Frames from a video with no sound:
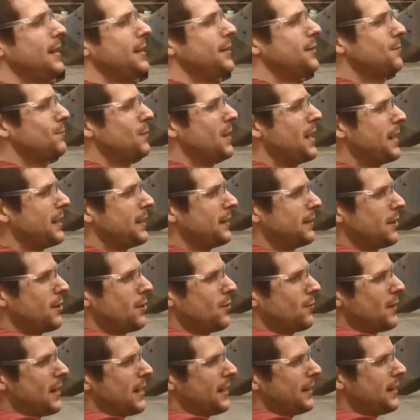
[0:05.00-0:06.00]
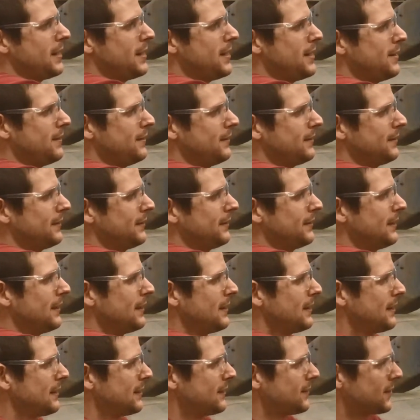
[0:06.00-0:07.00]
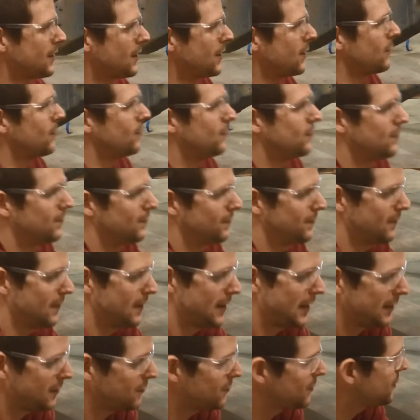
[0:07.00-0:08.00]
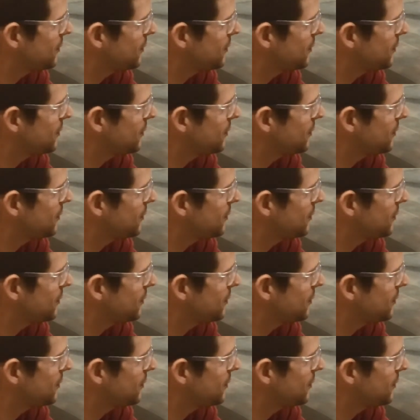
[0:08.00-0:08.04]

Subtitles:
hanger bracket on right here. So as